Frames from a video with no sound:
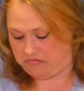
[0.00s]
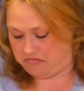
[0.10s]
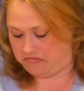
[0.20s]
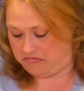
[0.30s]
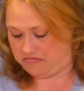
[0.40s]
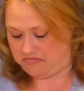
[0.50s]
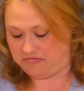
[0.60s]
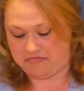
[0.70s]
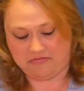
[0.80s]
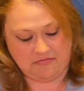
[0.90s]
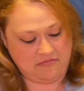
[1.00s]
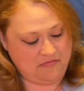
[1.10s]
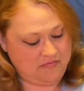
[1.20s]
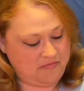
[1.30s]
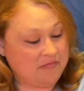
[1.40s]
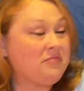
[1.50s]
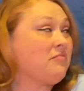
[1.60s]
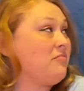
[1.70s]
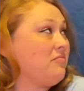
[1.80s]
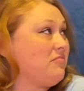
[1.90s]

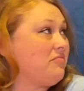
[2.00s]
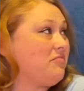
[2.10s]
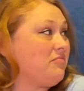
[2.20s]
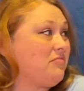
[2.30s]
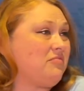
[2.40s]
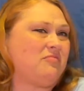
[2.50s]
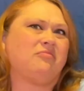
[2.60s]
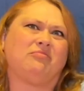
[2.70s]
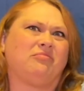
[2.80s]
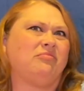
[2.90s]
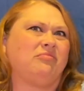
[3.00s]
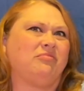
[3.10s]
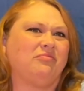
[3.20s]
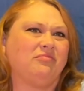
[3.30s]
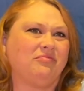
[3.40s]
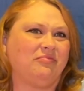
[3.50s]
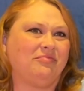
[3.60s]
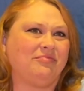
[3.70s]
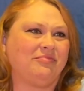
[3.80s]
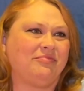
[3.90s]

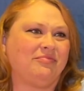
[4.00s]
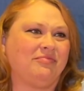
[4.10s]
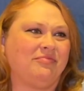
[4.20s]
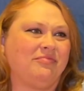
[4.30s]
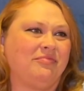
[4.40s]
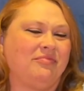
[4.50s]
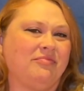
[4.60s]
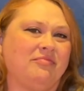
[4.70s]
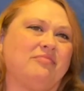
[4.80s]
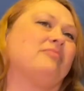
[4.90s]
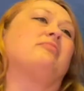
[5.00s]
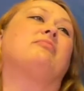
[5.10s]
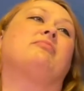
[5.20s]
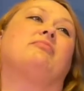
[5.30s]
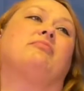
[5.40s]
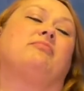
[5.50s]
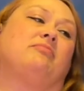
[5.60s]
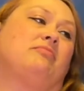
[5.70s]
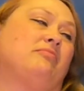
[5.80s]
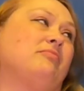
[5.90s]

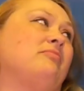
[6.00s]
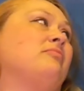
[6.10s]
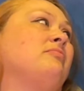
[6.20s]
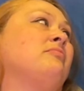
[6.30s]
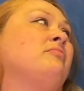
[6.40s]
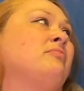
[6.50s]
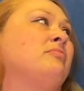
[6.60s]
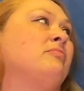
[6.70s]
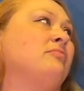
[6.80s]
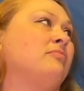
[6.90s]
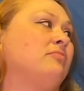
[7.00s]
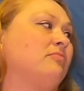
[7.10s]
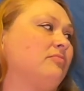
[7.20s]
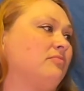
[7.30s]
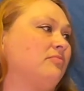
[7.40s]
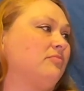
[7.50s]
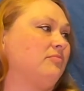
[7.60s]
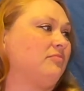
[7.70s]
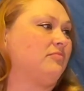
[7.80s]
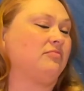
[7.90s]
No words are spoken by the person on screen.